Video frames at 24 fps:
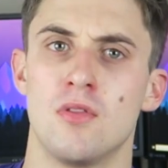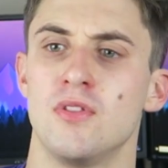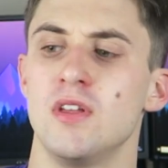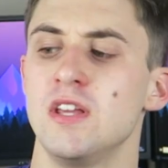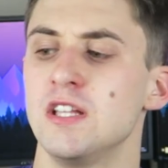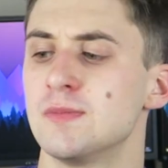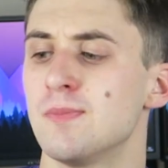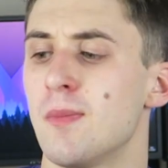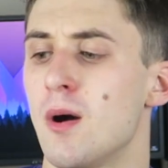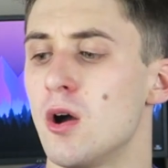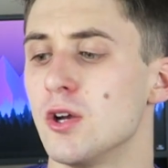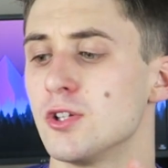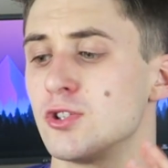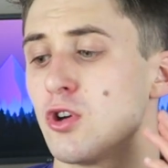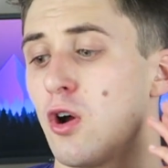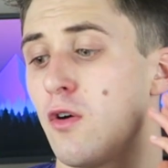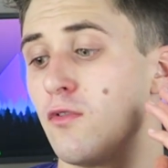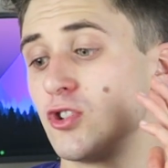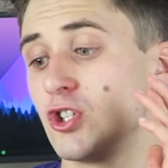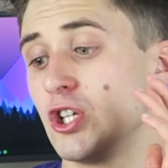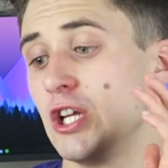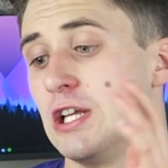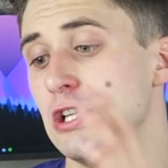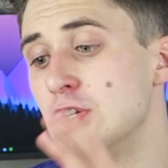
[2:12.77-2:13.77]
These mice
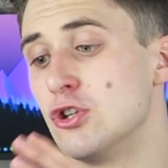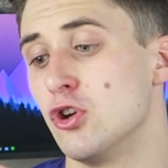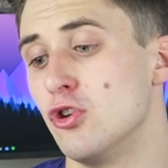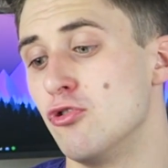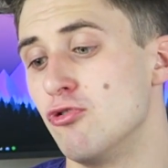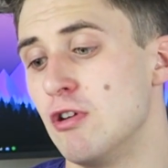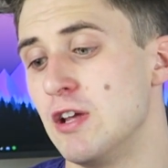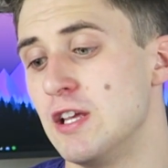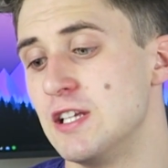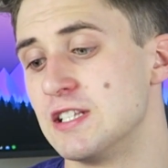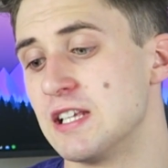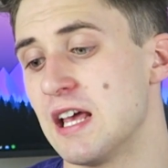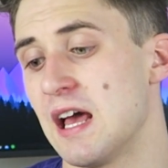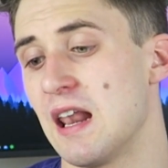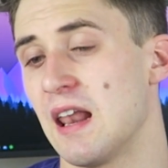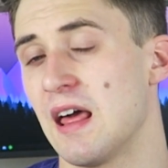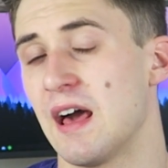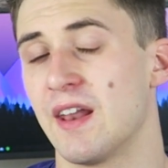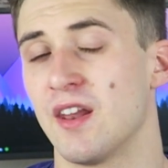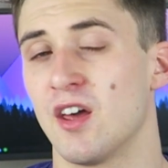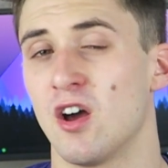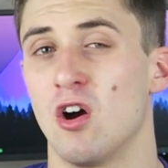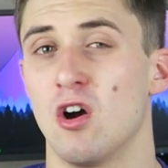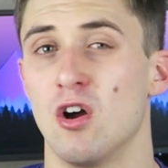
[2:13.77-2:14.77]
obviously do resell
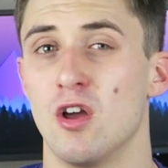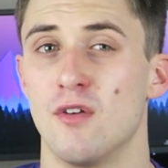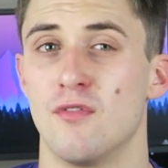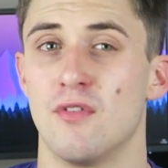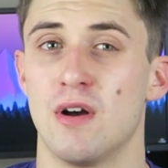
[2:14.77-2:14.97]
at a higher